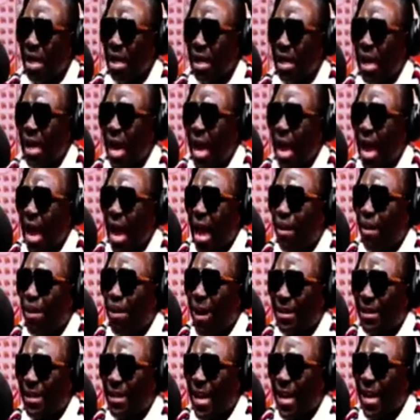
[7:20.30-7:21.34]
A
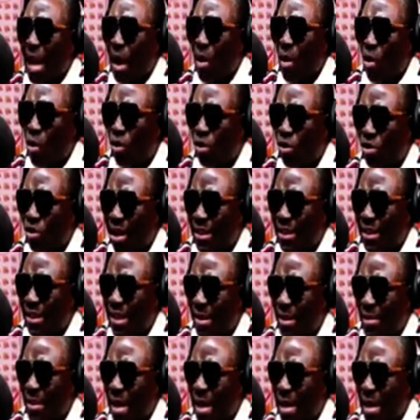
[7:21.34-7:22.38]
bassana or shall
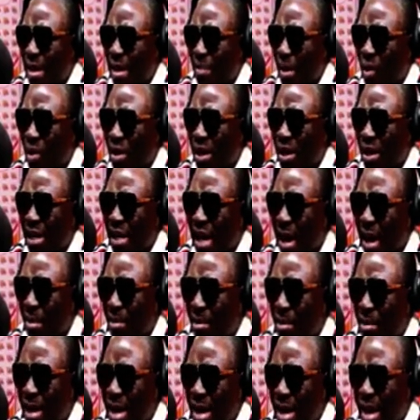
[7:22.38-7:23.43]
say be any pound in them.
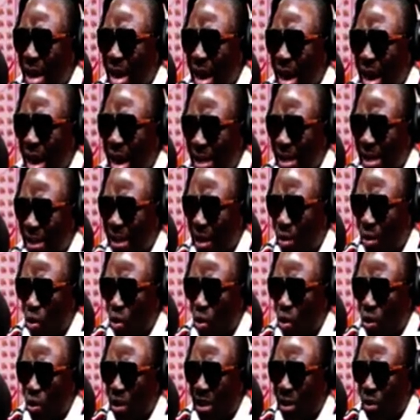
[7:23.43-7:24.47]
And I said the
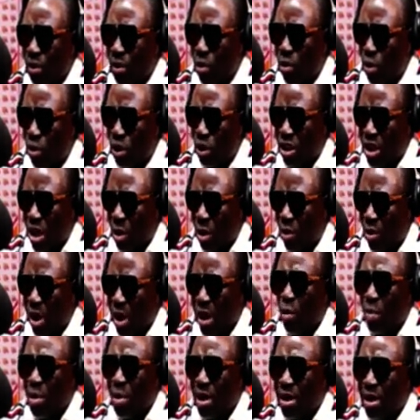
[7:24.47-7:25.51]
old two original way and
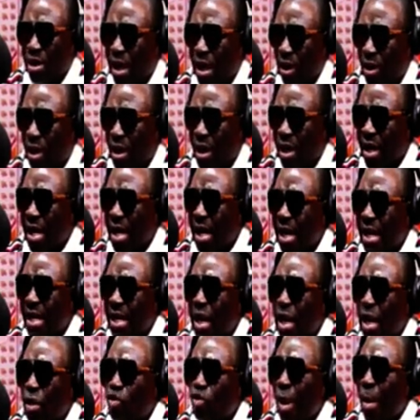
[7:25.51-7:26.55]
original way.
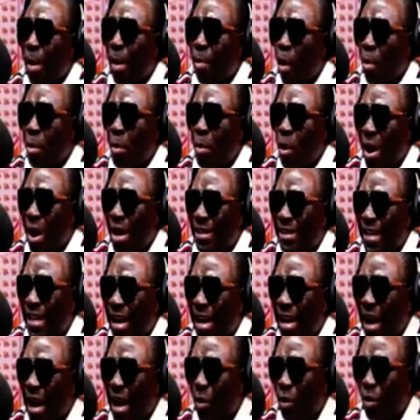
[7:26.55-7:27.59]
Net to a bob in West
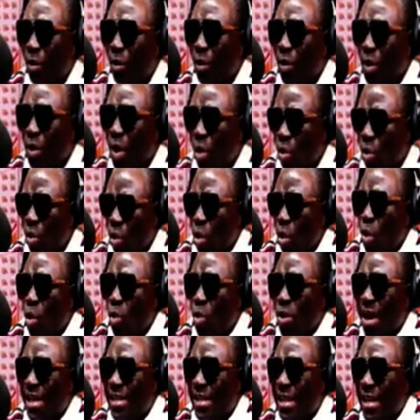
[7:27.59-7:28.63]
Adahon.
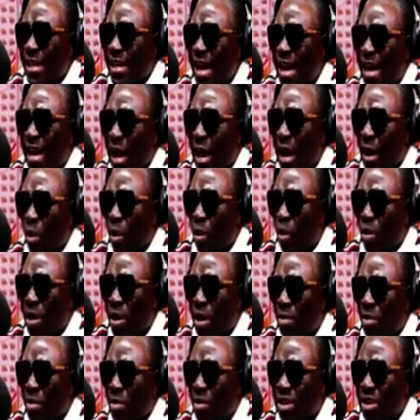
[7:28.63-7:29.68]
Oh, I send an
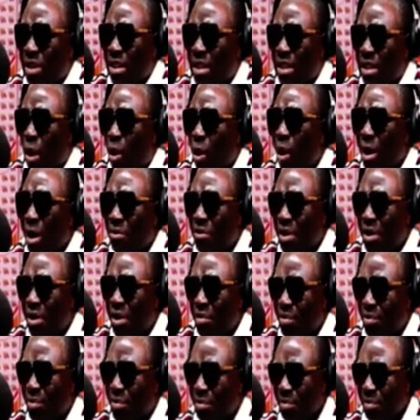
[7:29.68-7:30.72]
honor see your one
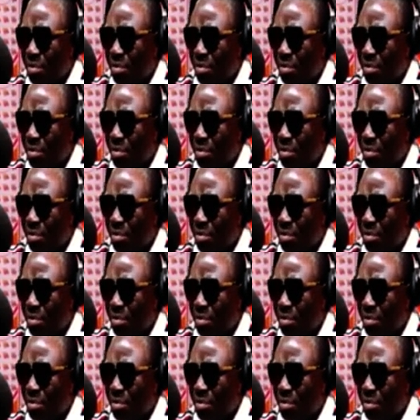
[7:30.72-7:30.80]
dream.